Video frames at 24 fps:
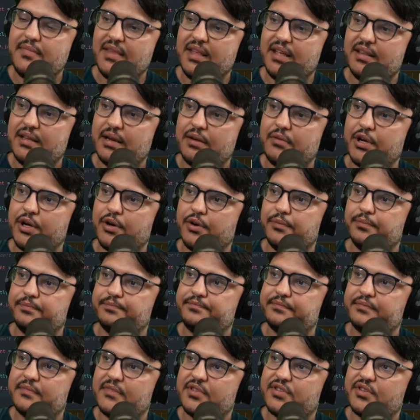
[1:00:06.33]
There we go.
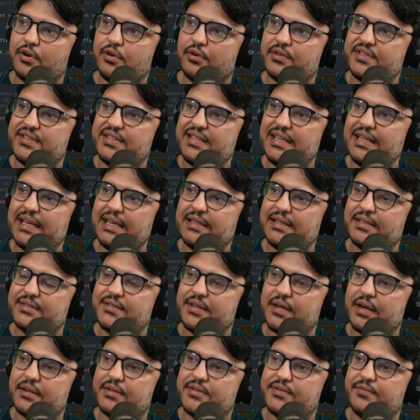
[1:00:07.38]
So C data
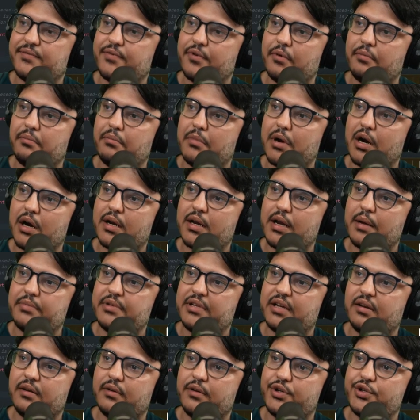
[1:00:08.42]
starts from markup
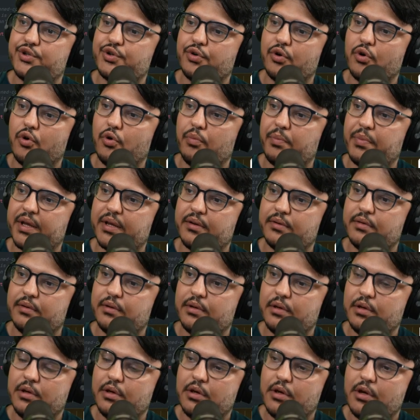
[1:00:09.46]
declaration open,
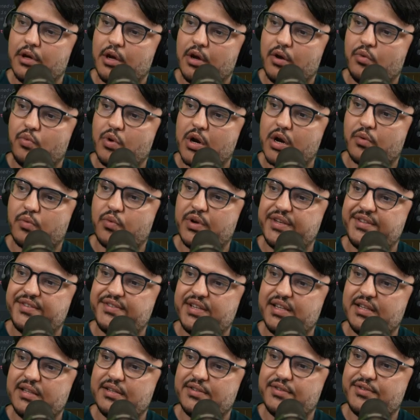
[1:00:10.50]
where we
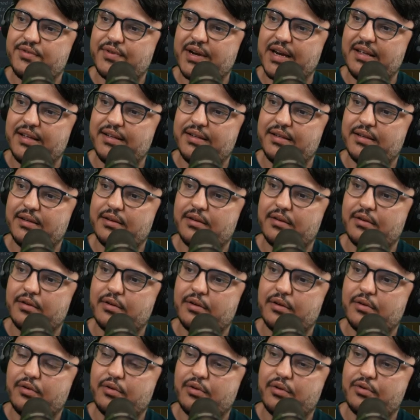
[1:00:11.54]
see the string
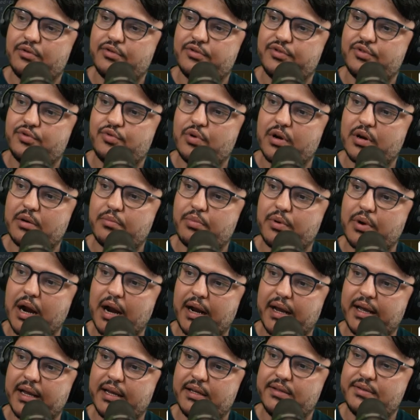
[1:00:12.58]
square
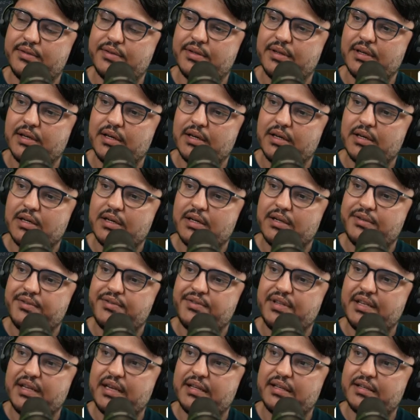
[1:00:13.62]
bracket,
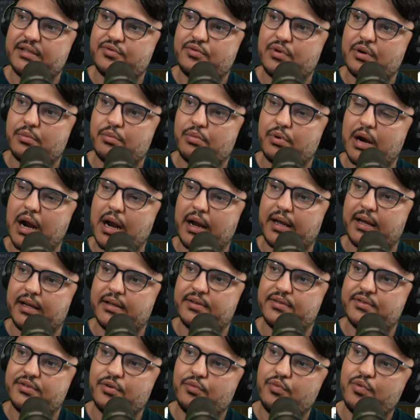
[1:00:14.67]
C data square bracket.
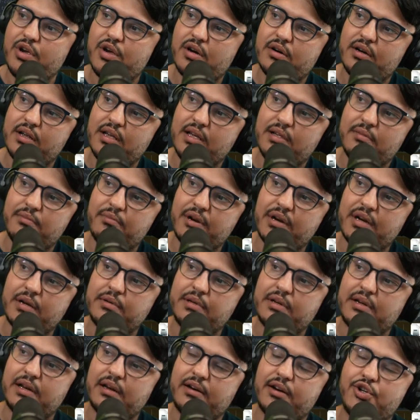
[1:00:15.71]
So markup
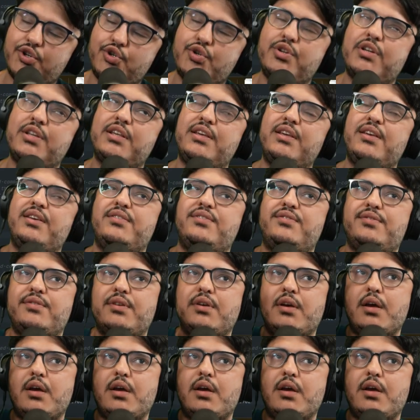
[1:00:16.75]
declaration is